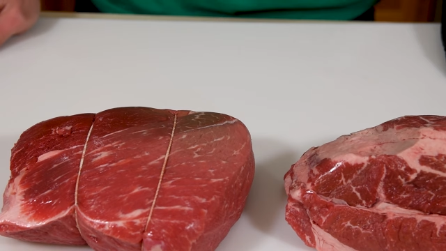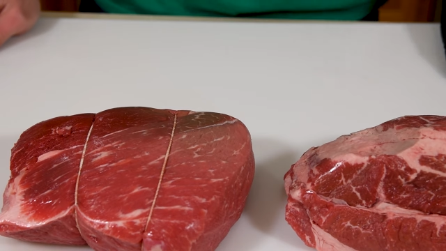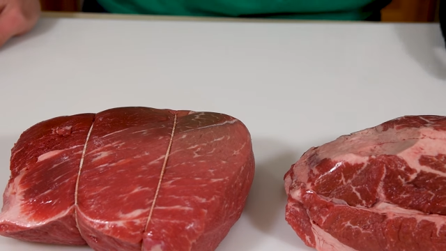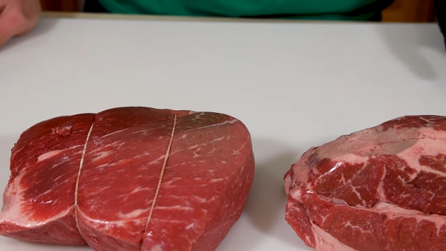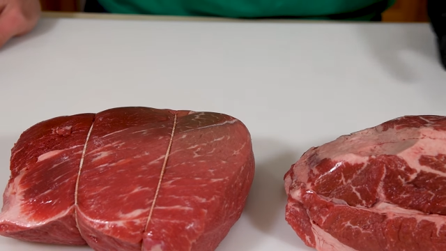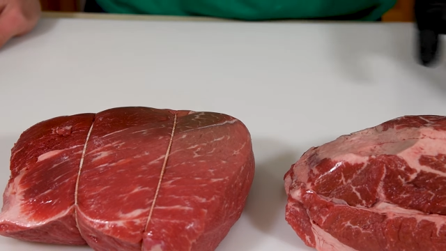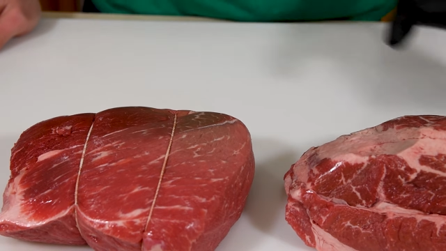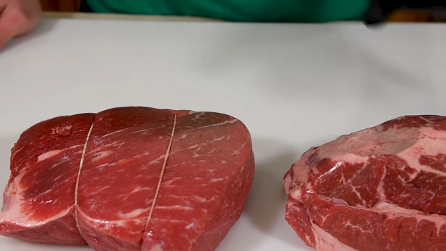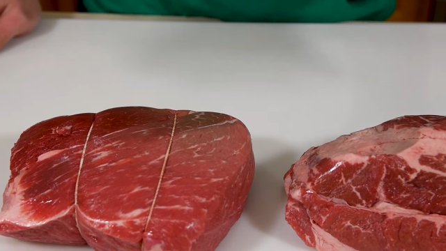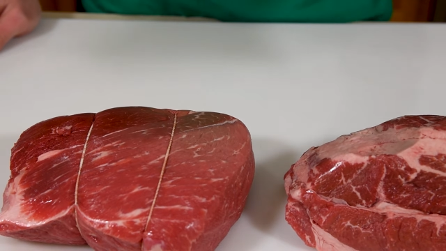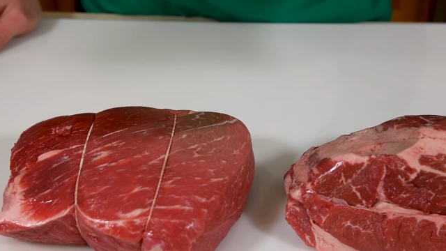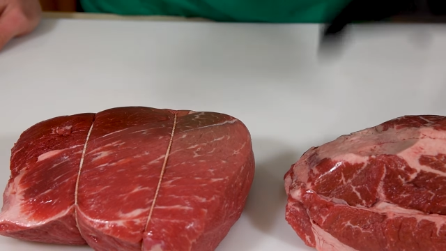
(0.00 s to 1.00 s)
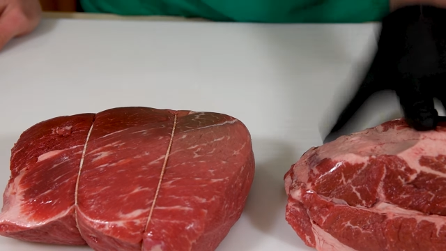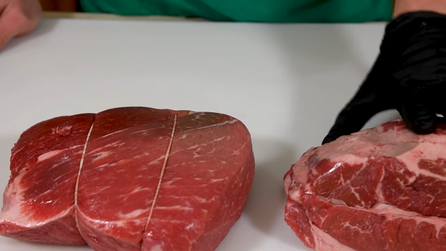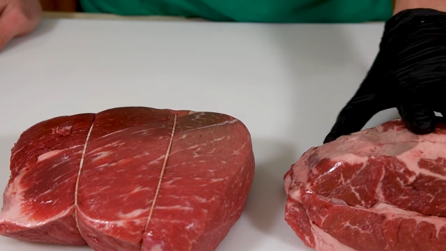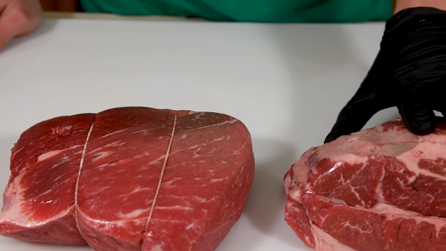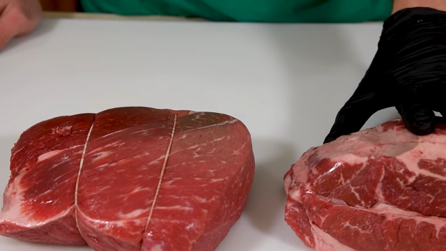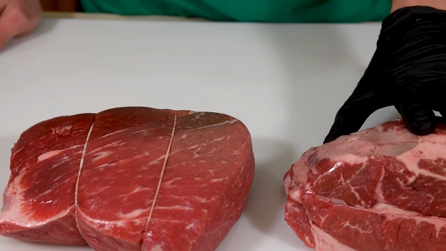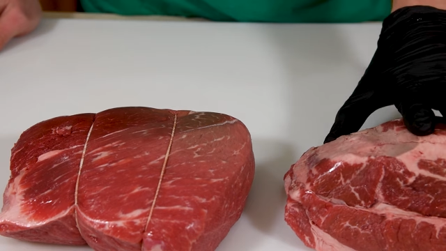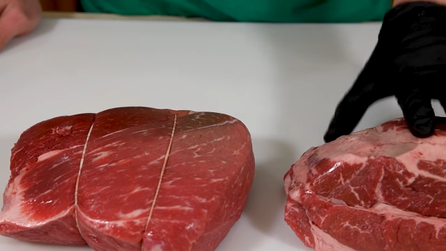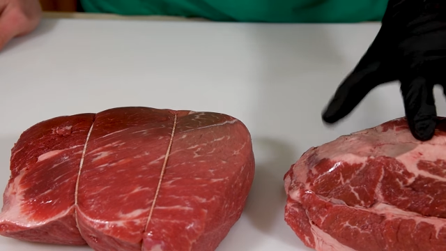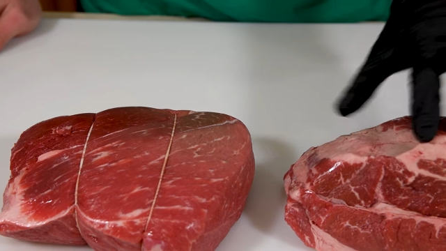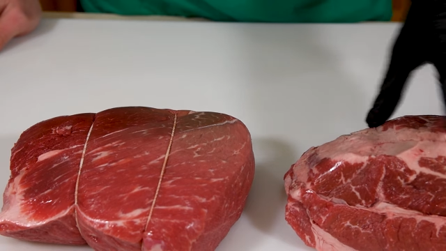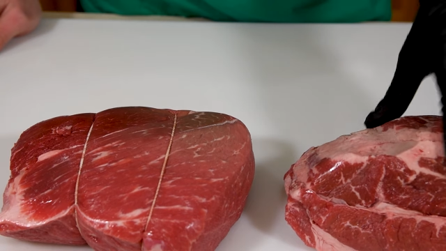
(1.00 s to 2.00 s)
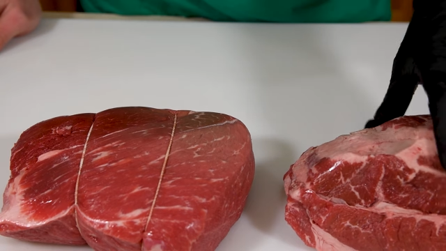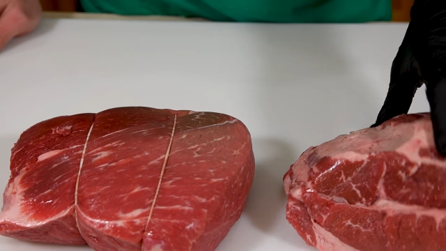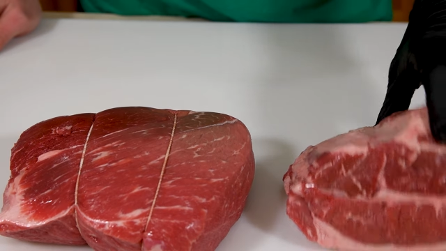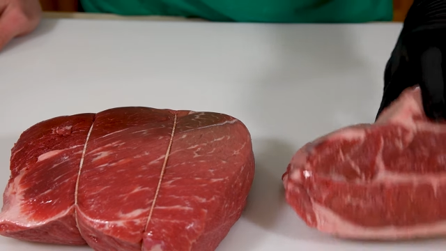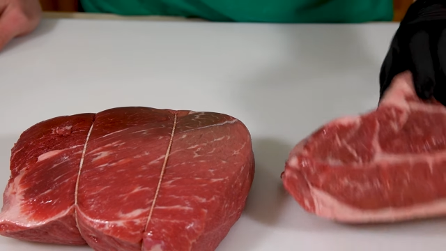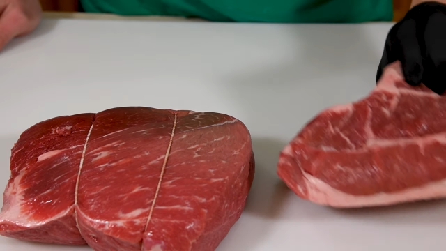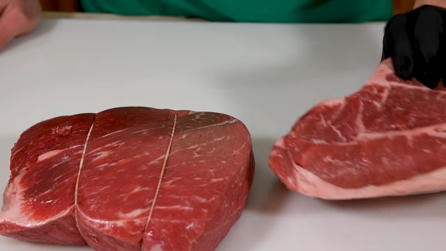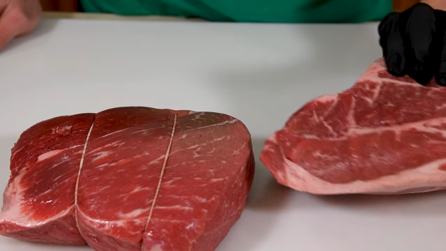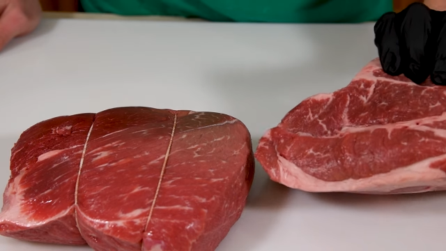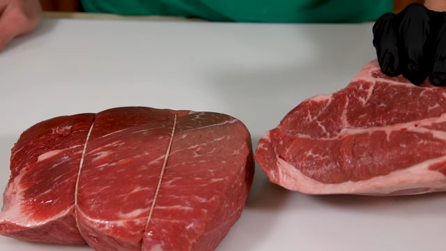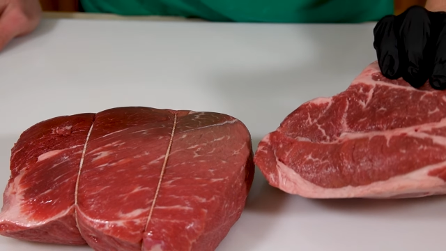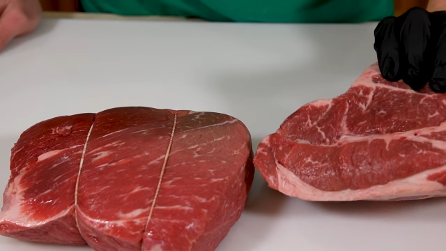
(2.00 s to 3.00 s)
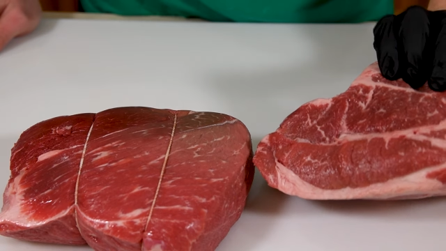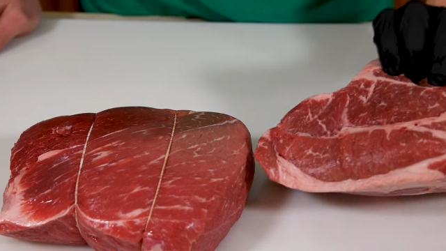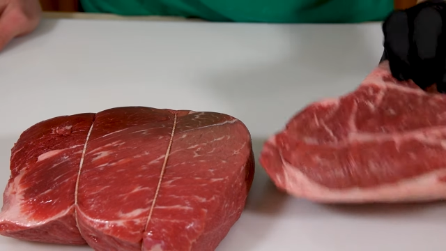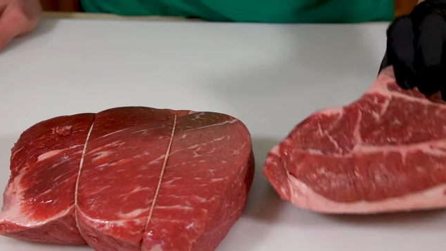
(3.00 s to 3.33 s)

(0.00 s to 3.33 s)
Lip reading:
[unreadable: no face in view]